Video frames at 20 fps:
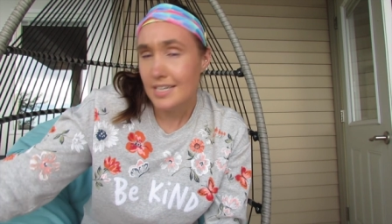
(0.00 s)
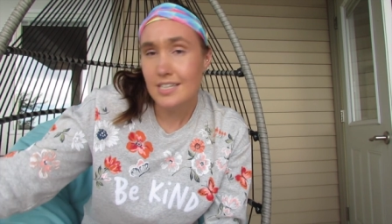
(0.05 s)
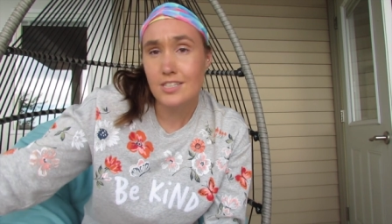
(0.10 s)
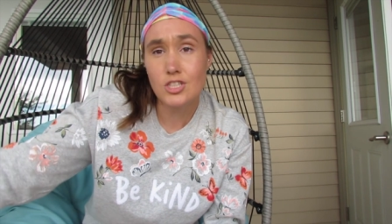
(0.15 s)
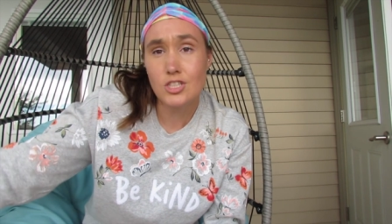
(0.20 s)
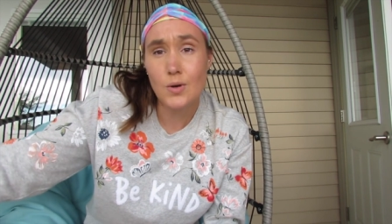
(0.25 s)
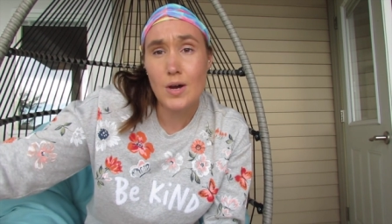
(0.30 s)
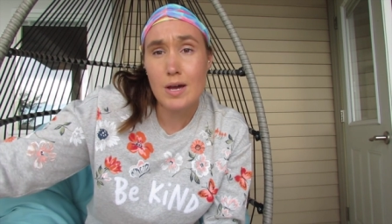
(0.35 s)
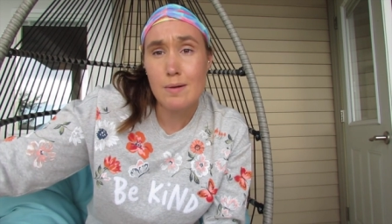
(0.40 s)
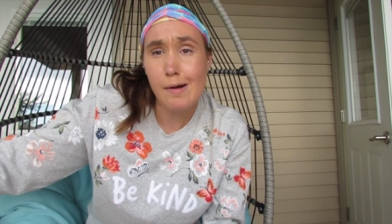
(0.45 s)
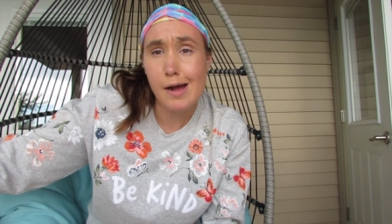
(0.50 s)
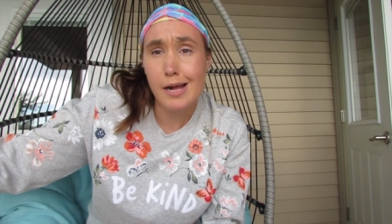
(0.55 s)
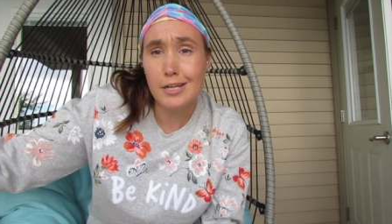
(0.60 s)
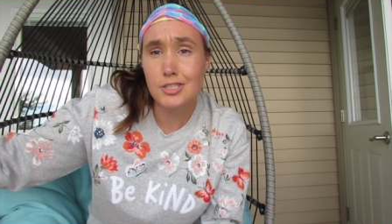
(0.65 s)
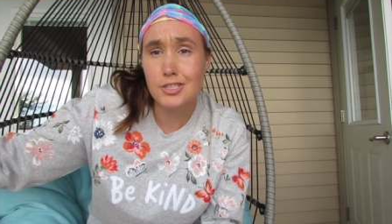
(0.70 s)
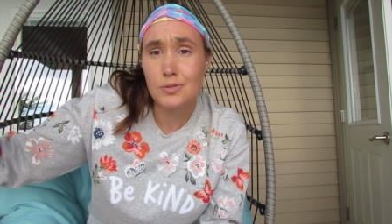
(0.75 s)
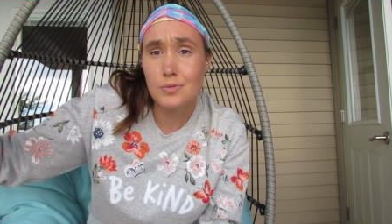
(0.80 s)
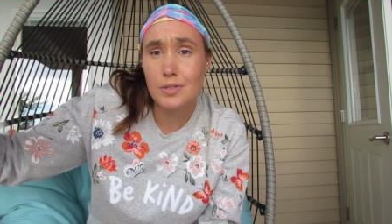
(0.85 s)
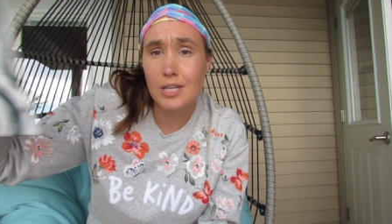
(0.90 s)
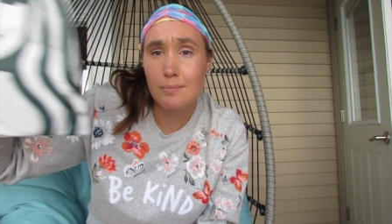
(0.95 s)
So I
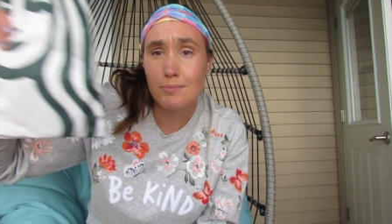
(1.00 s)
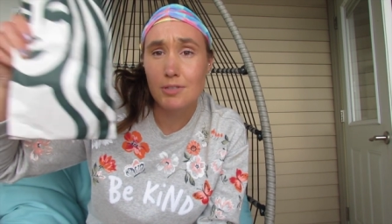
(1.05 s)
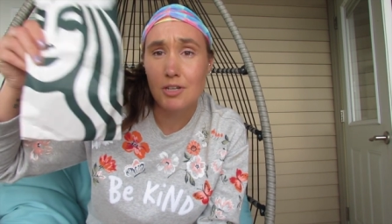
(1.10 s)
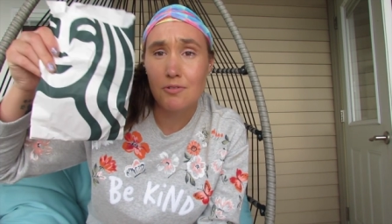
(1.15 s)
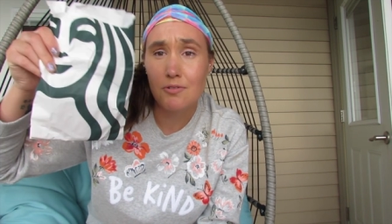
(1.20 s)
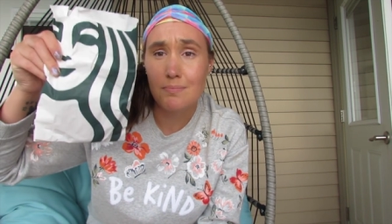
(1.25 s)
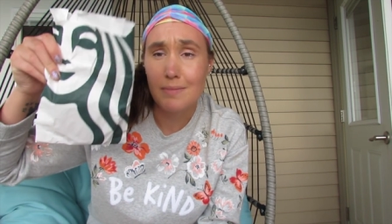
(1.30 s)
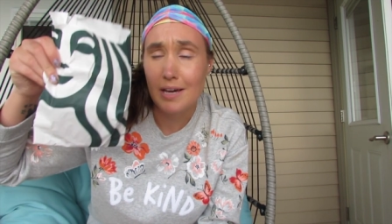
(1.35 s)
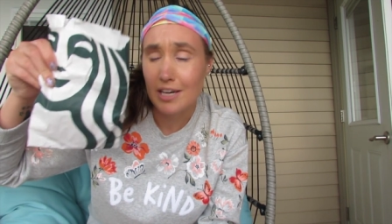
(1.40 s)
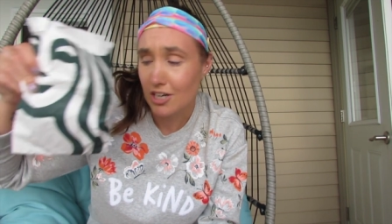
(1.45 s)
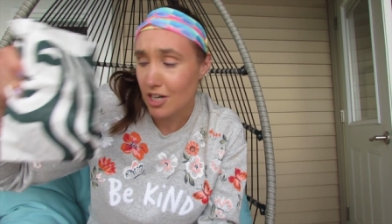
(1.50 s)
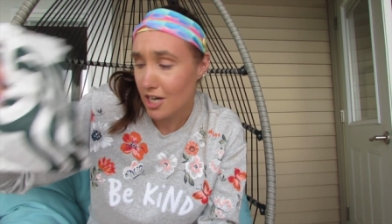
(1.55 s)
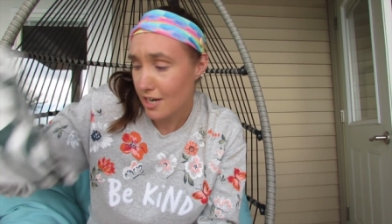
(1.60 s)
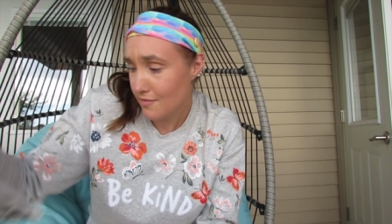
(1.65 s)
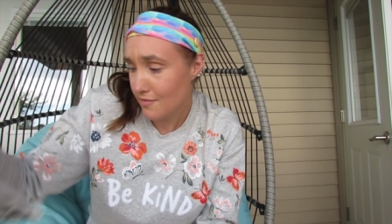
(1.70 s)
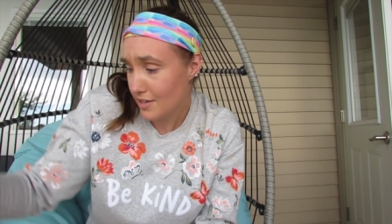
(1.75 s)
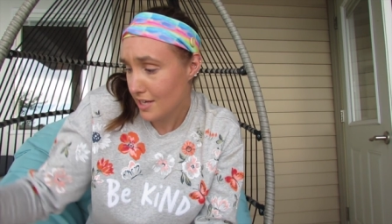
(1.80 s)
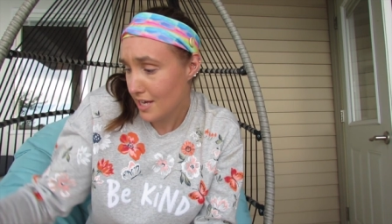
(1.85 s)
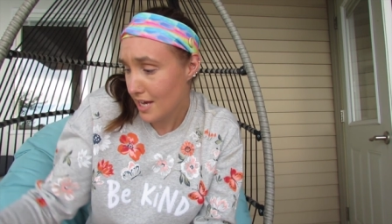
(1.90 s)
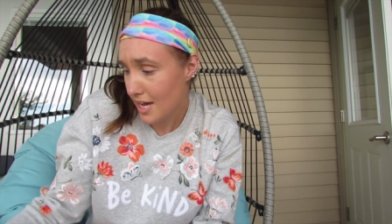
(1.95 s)
imagine when I'm done with my
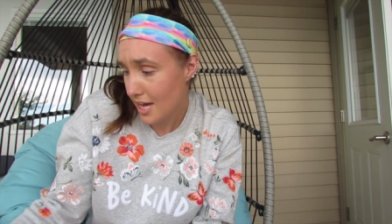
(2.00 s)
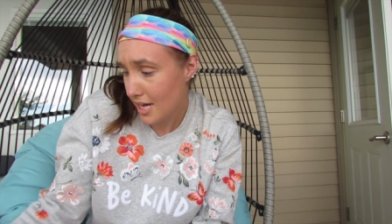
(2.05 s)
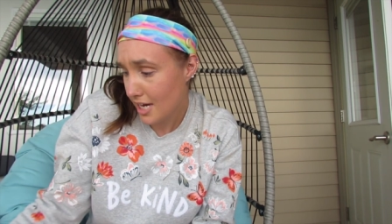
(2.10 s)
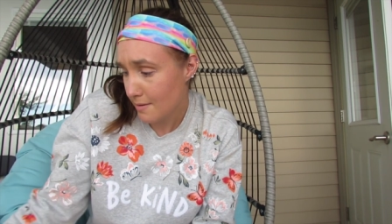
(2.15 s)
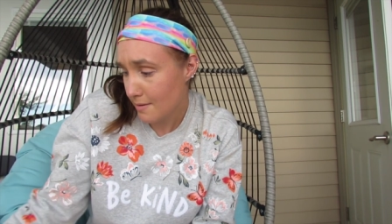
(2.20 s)
coffee cake,